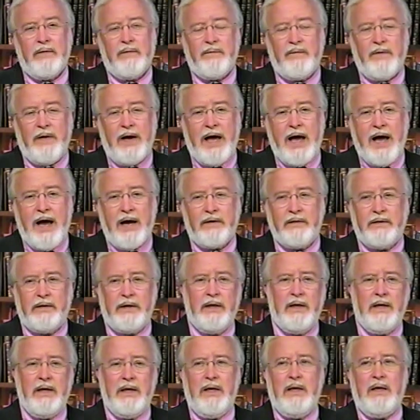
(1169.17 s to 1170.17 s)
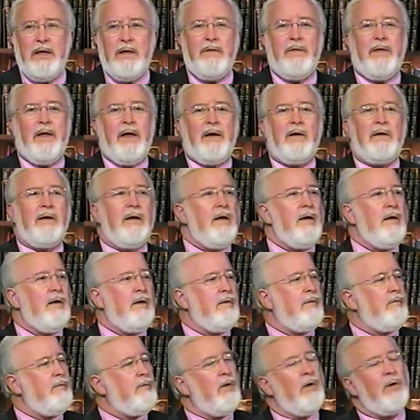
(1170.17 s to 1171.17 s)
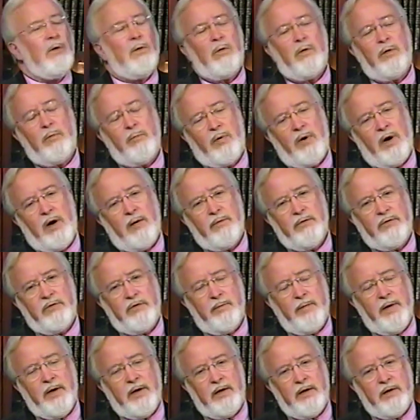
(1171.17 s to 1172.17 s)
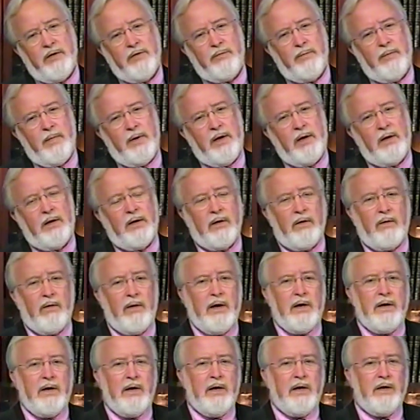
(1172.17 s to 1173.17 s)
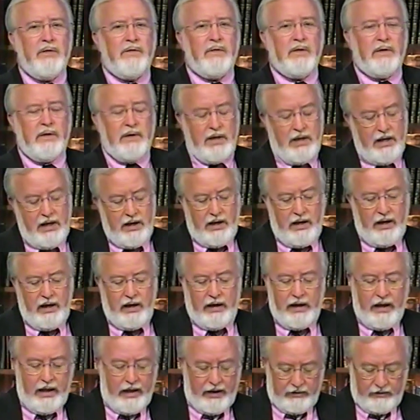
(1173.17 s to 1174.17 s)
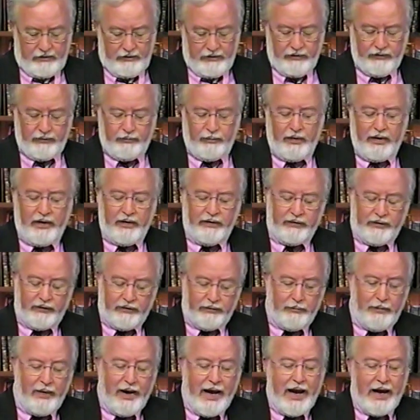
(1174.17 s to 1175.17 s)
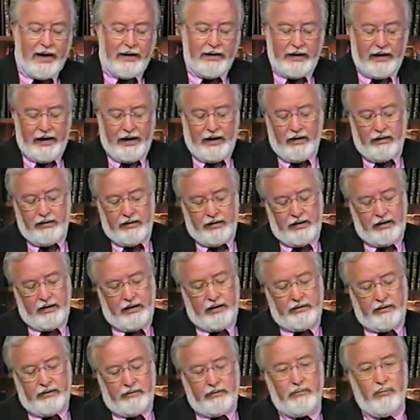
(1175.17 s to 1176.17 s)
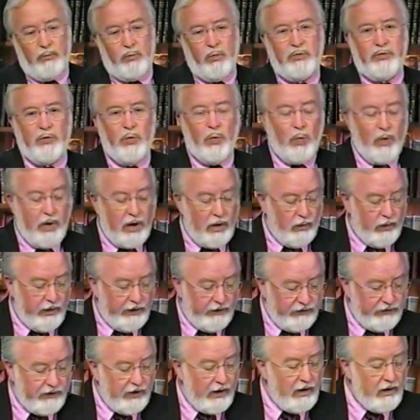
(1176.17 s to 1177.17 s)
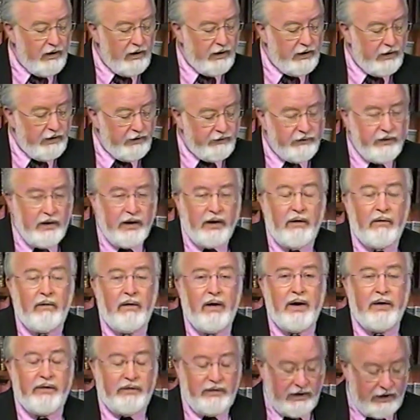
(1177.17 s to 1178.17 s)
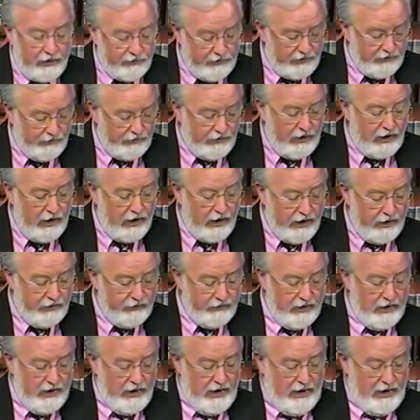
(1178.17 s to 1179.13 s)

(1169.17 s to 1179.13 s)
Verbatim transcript: fact that uh, the Lord promised to make Ishmael a great nation. And uh, this brings us back now uh, to where we started in Zechariah chapter 5,